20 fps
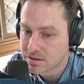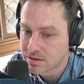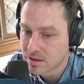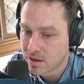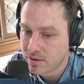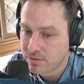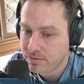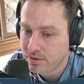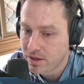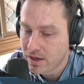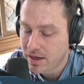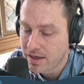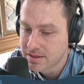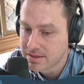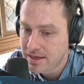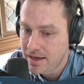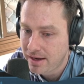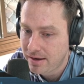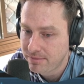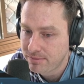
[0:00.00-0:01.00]
So if you guys
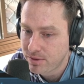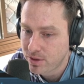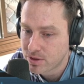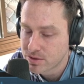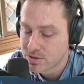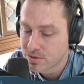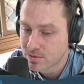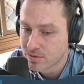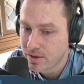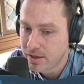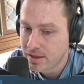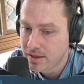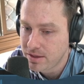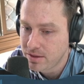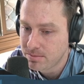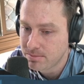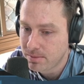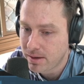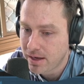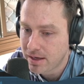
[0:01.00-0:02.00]
have those already,
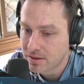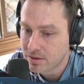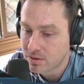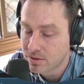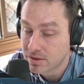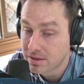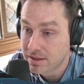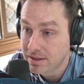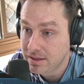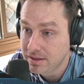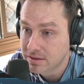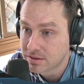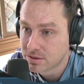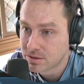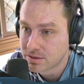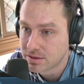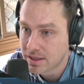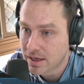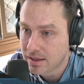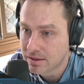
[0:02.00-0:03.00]
you might not need
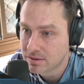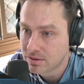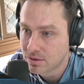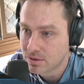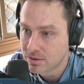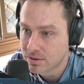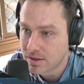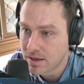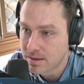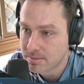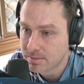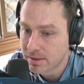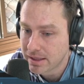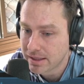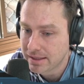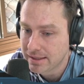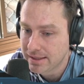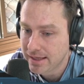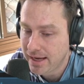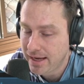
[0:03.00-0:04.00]
to download them
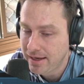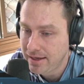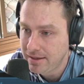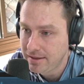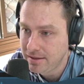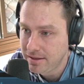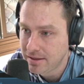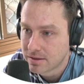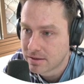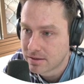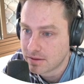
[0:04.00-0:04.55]
again.